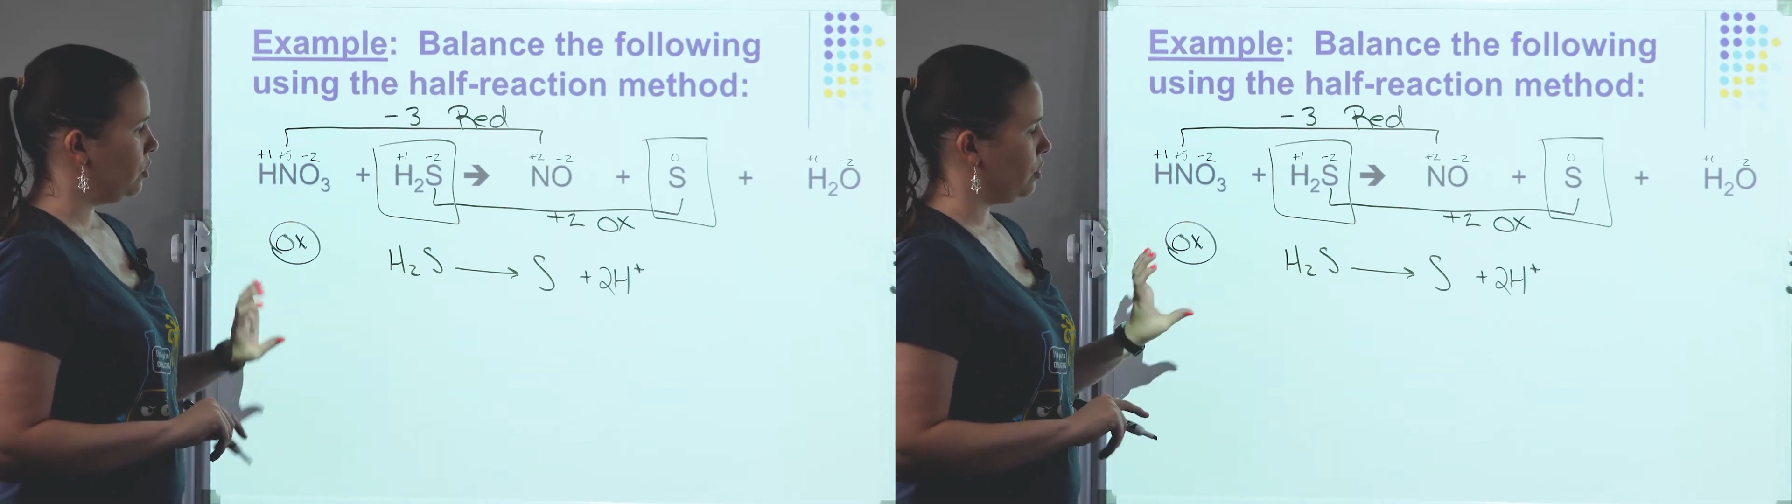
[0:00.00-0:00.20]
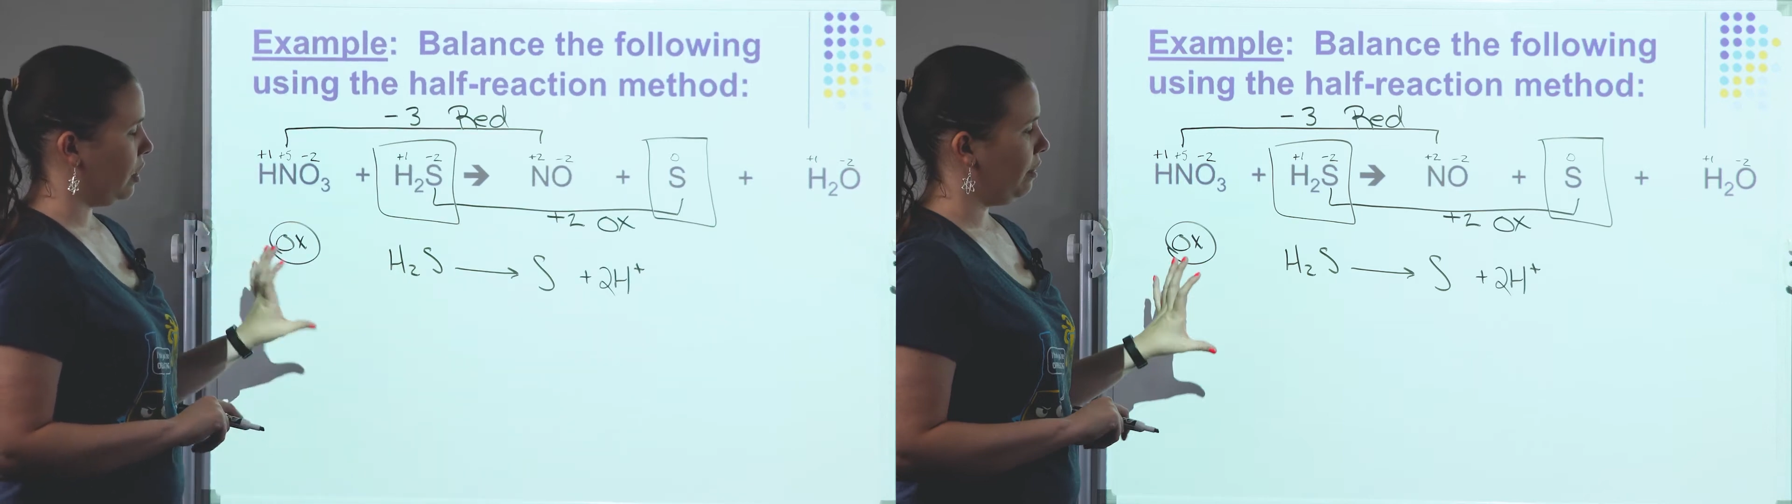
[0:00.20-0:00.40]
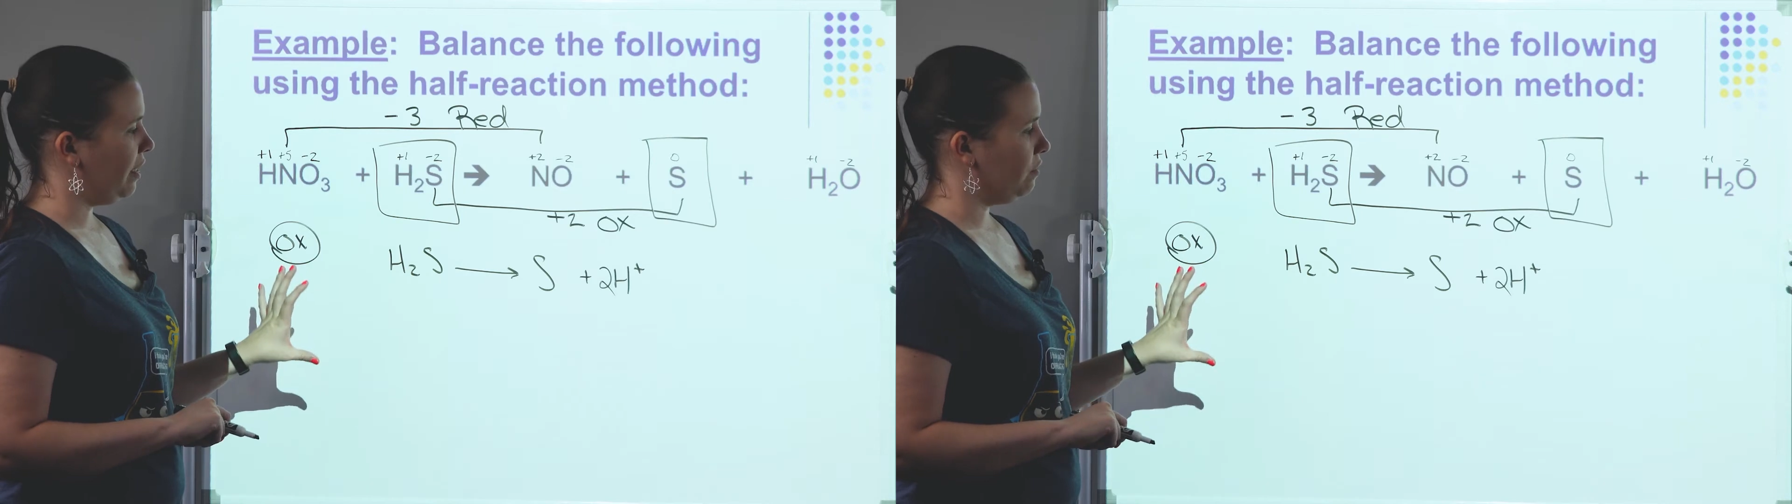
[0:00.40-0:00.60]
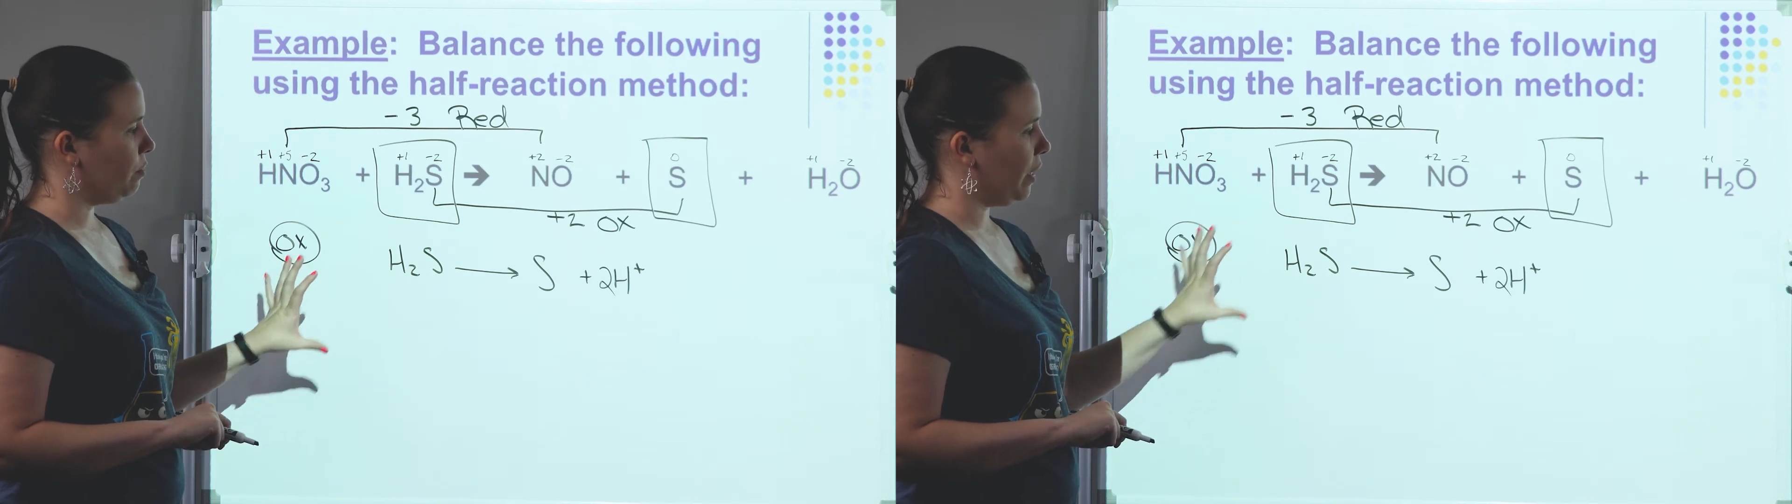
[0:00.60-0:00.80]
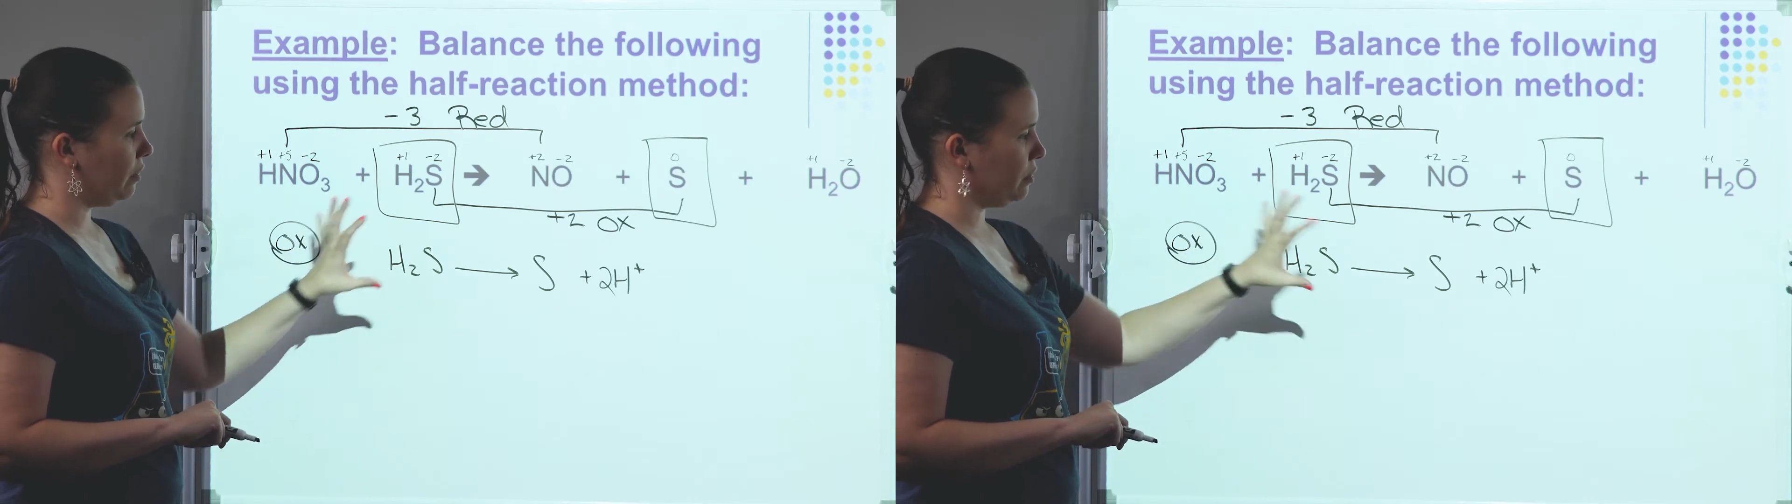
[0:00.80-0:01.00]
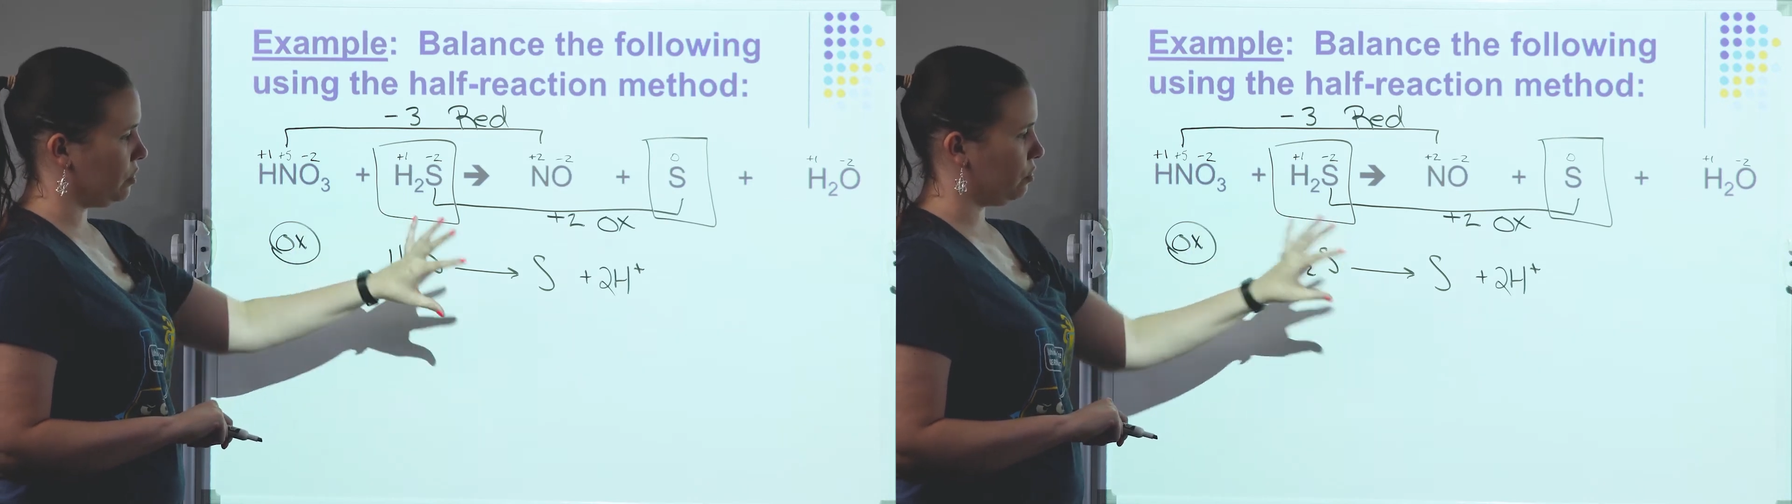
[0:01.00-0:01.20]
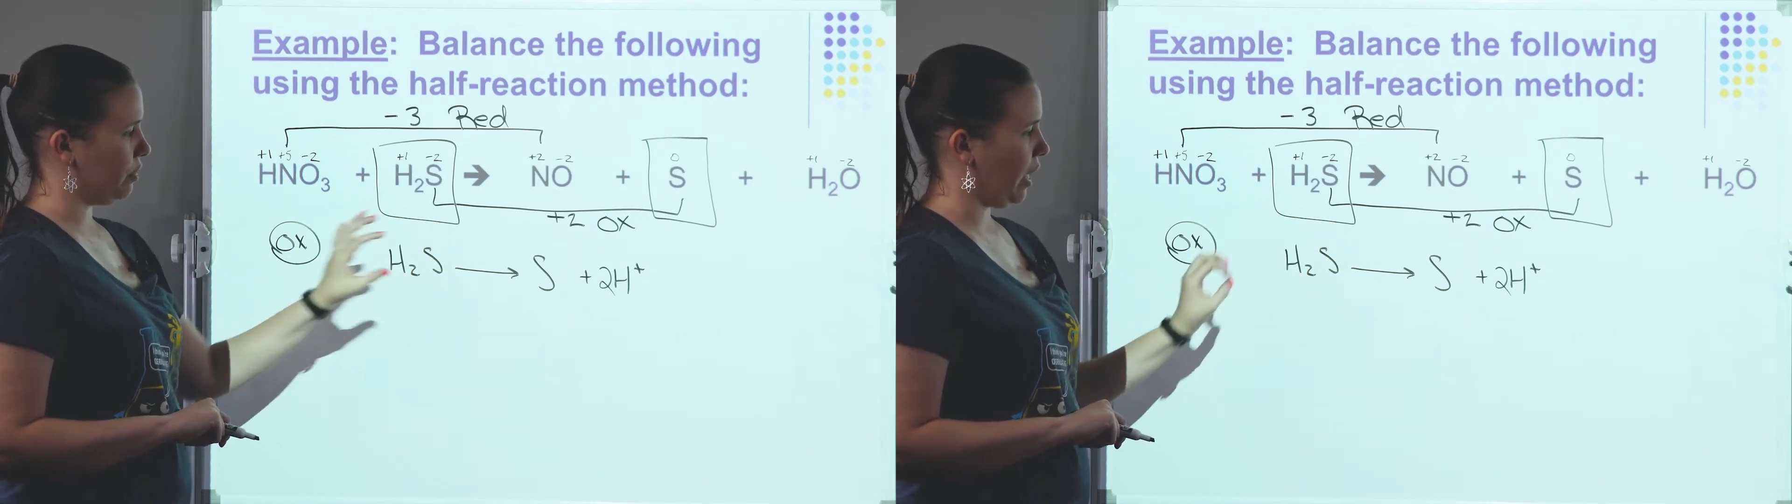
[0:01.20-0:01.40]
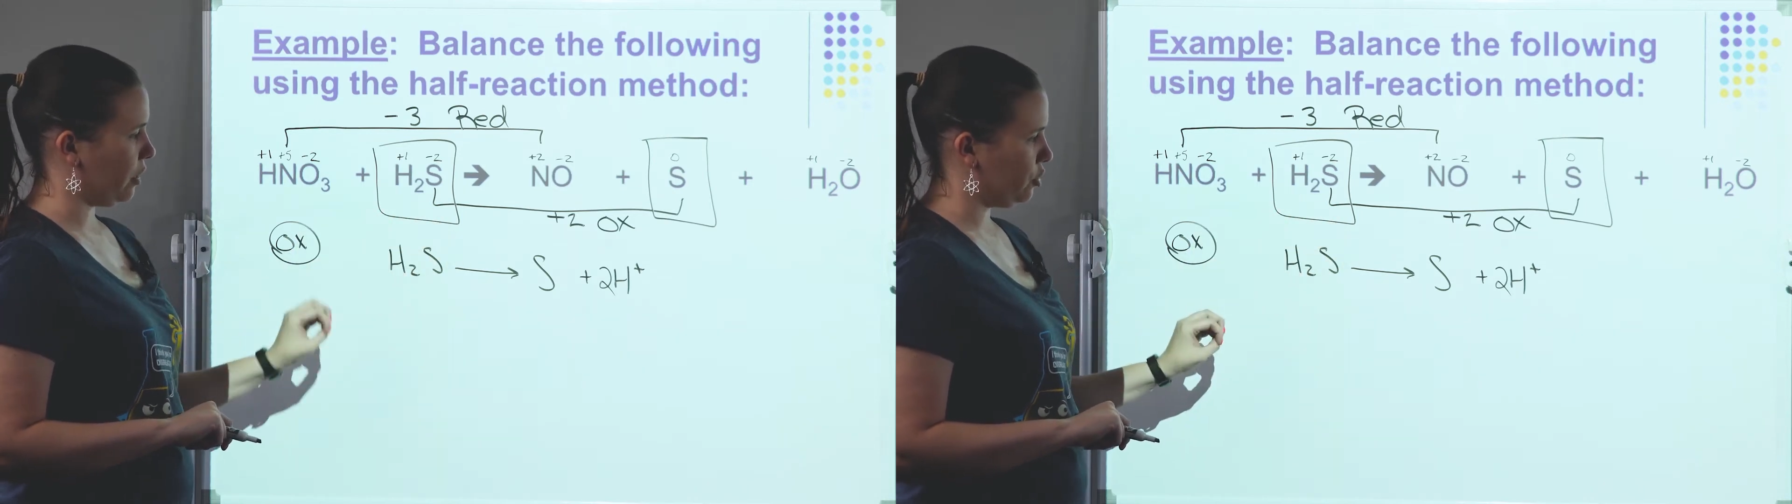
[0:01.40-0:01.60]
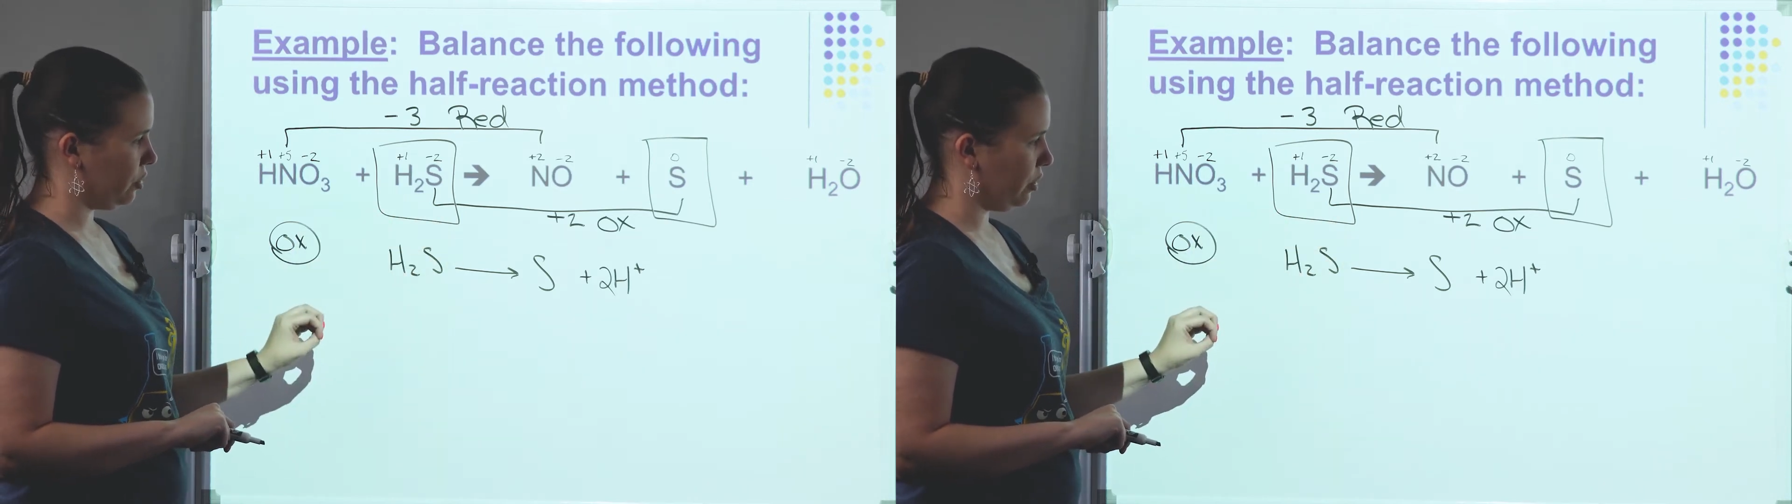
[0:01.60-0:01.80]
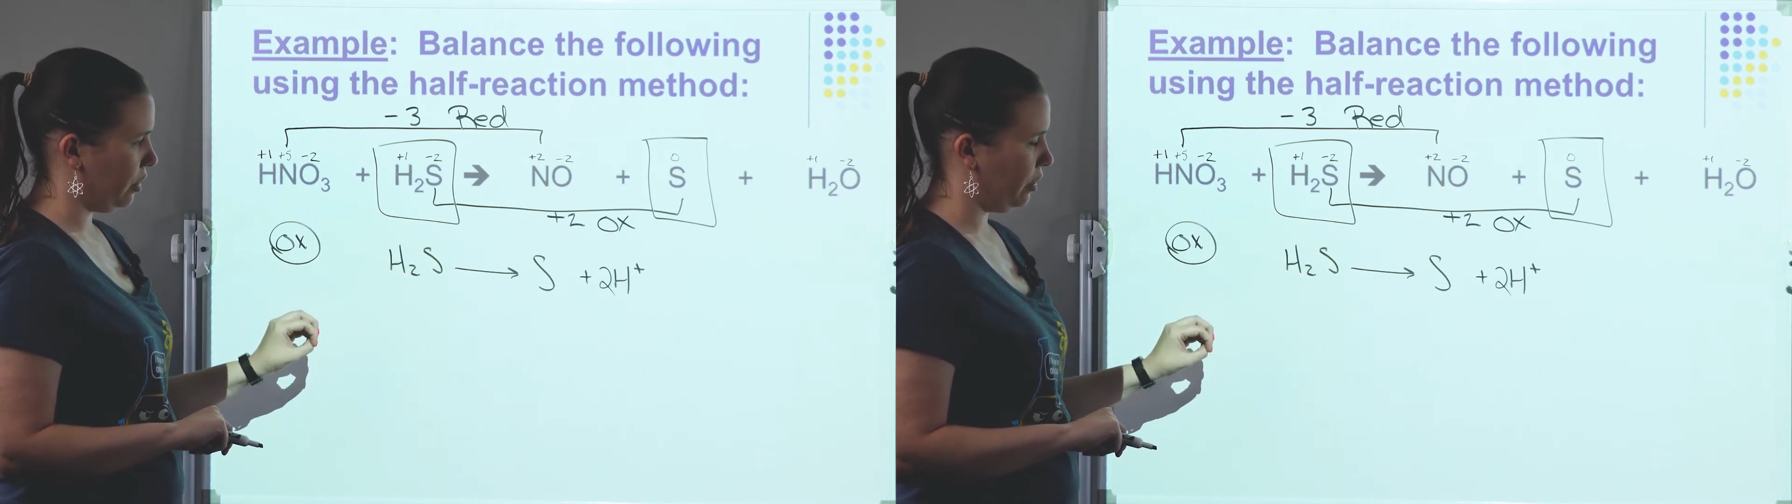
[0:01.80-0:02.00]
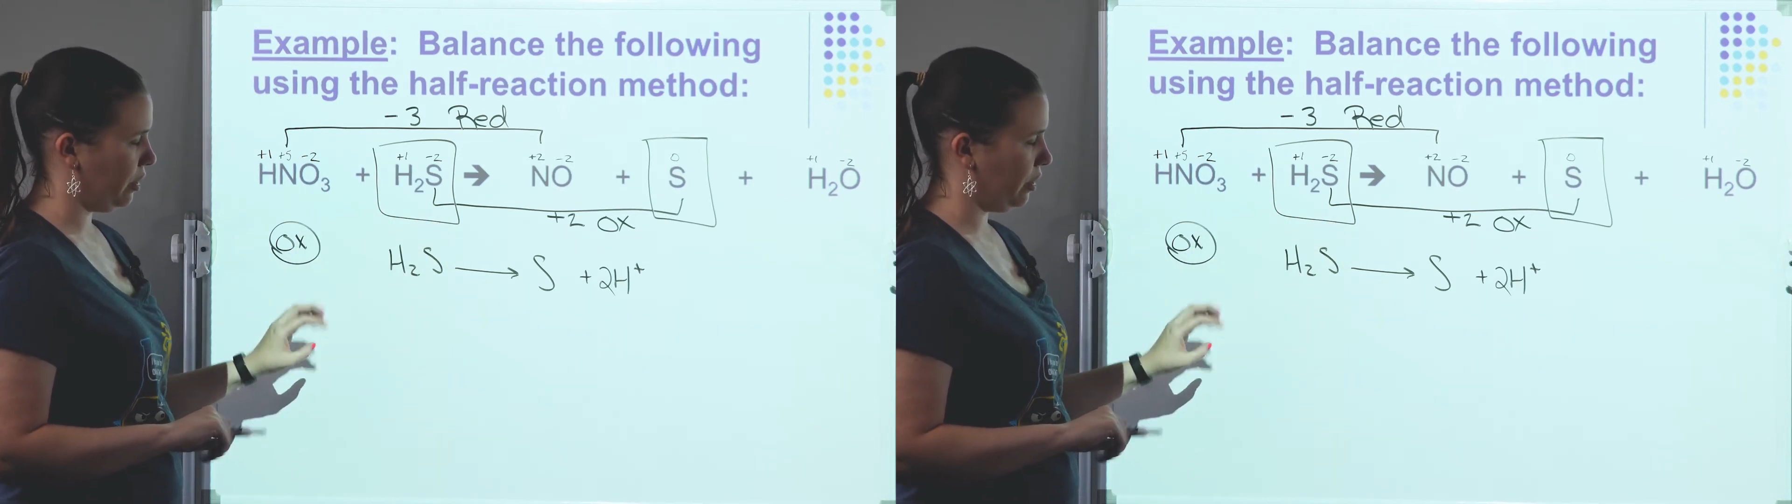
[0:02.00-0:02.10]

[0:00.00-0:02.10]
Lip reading: So now I have a balanced reaction